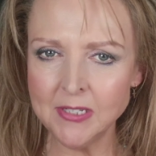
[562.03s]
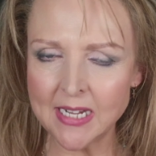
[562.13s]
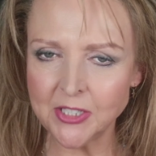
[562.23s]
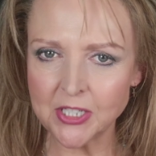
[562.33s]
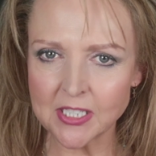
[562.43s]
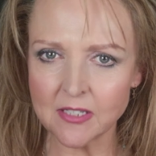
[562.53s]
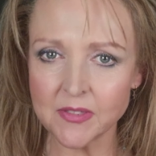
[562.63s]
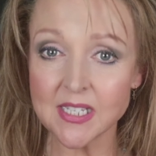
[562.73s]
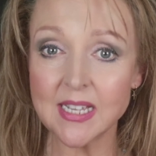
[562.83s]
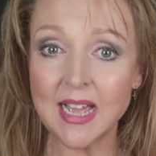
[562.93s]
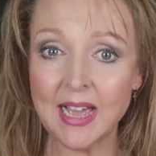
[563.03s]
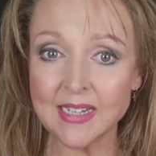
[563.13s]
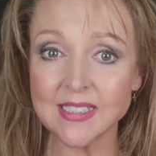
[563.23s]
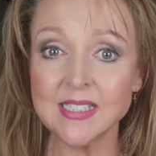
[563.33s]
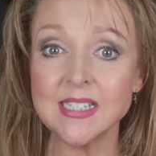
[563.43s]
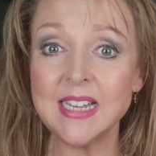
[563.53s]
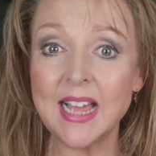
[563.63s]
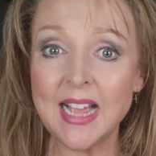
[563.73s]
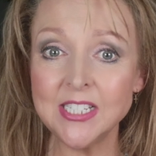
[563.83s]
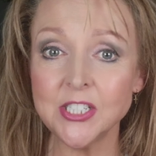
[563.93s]
adjectives act as an
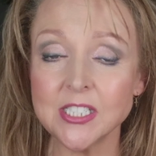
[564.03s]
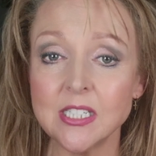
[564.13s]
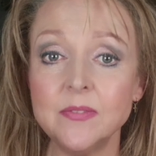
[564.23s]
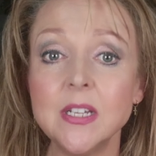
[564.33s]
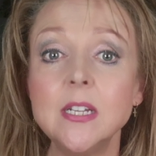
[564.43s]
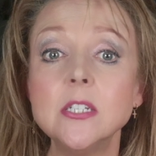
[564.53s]
adjective